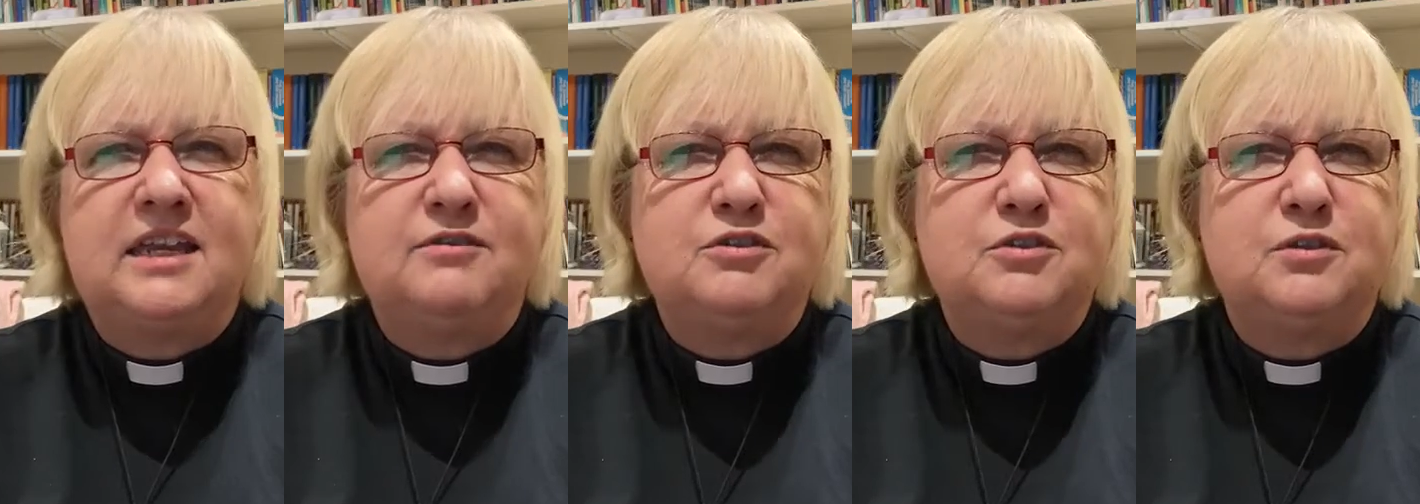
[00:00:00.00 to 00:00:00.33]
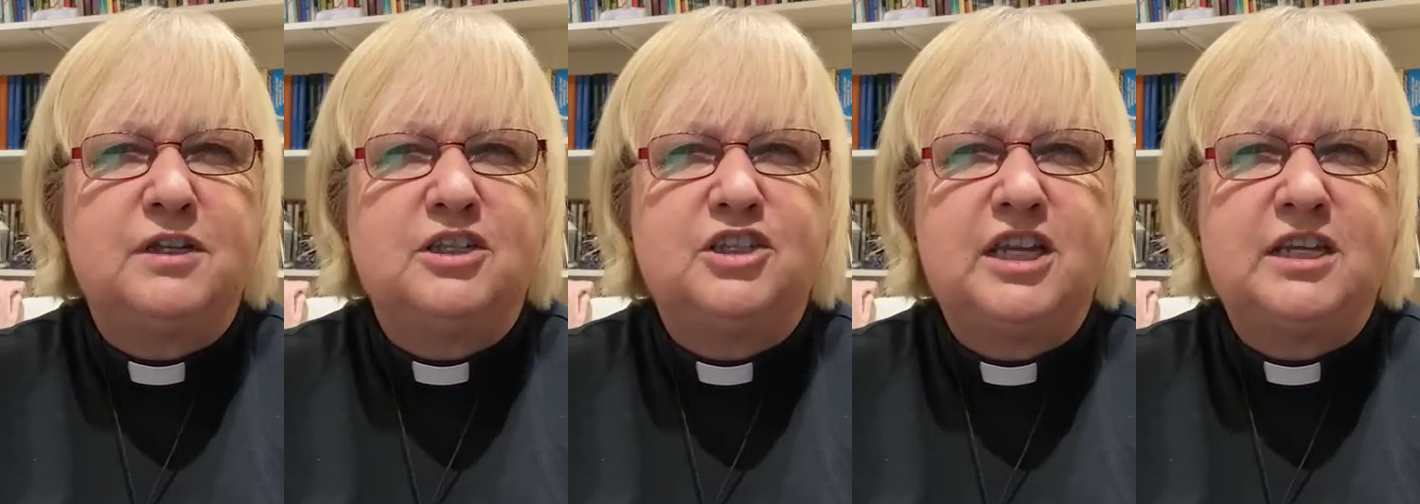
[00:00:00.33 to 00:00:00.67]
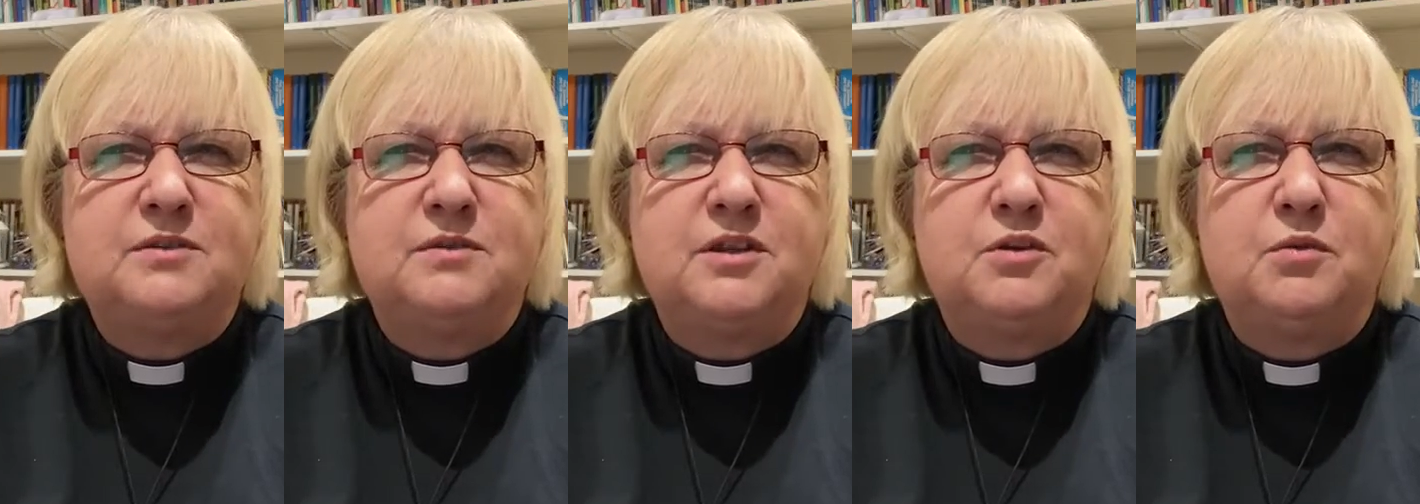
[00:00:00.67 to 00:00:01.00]
covers all her
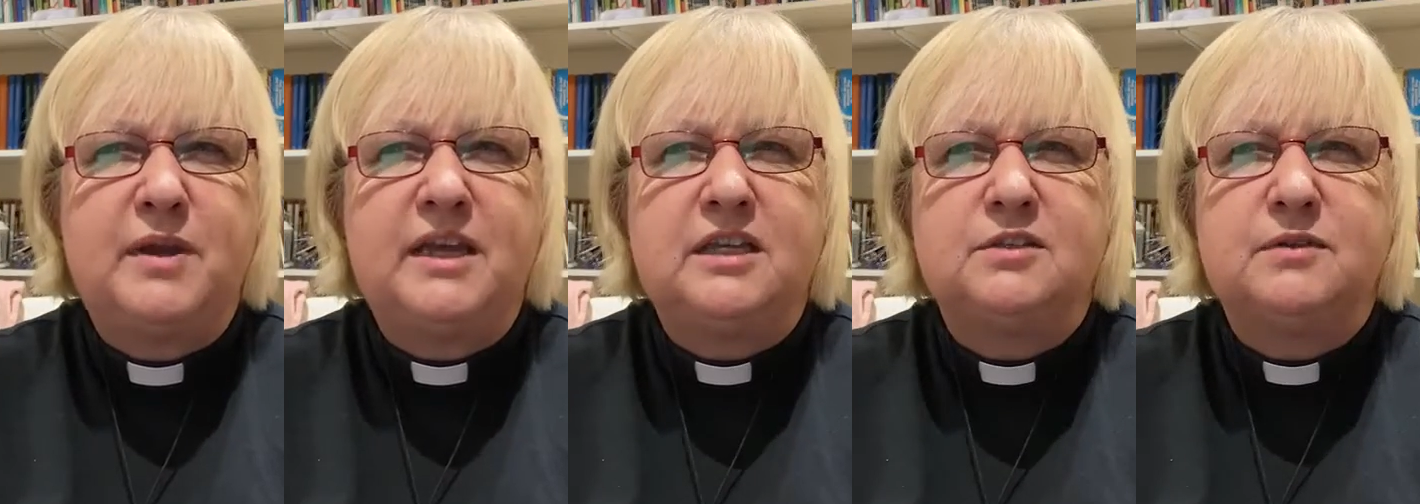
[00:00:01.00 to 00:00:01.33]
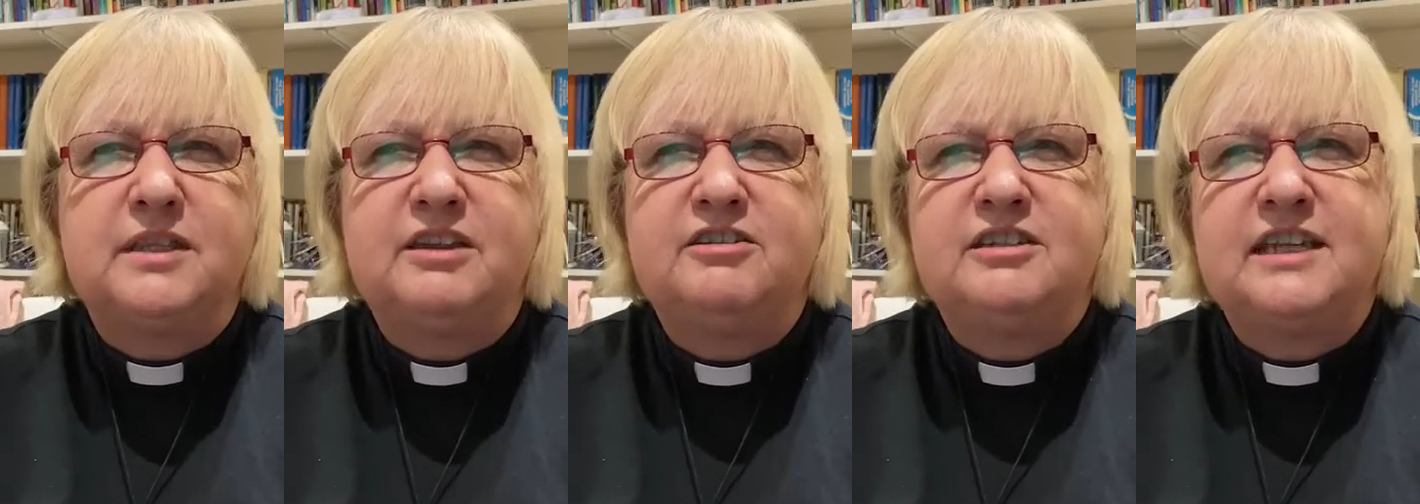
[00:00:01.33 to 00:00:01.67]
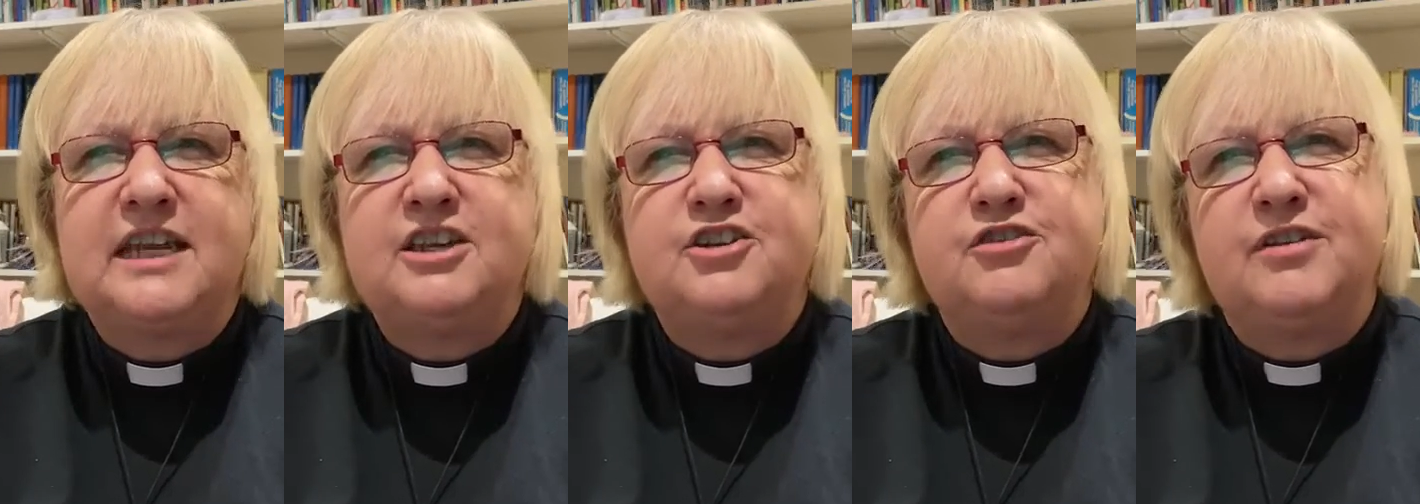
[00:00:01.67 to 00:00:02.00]
chicks with her wings when there is
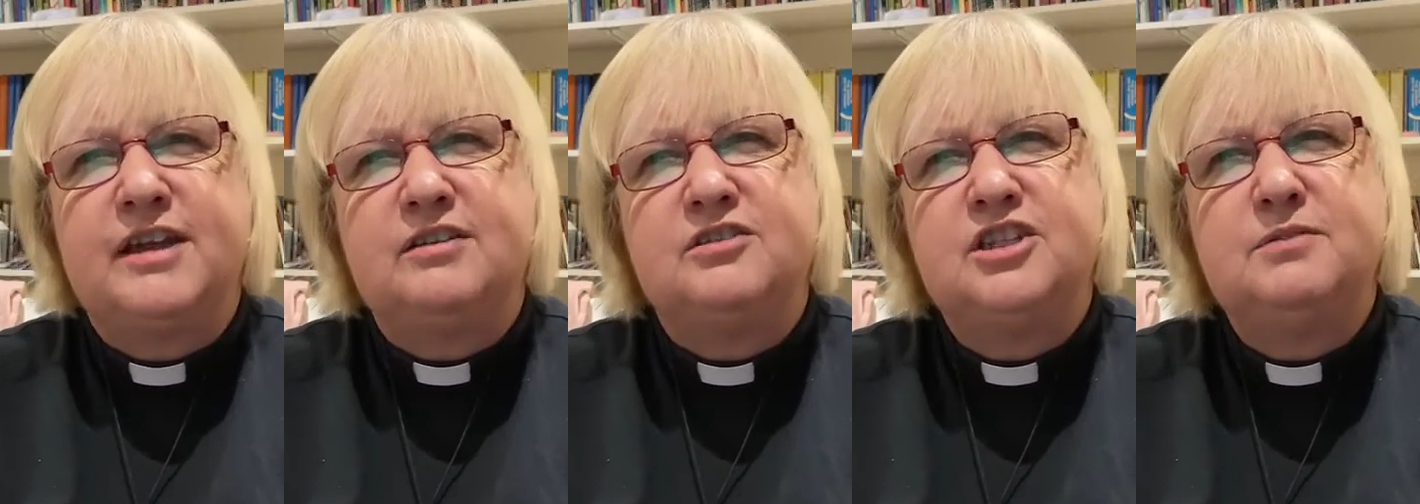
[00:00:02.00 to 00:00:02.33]
danger around.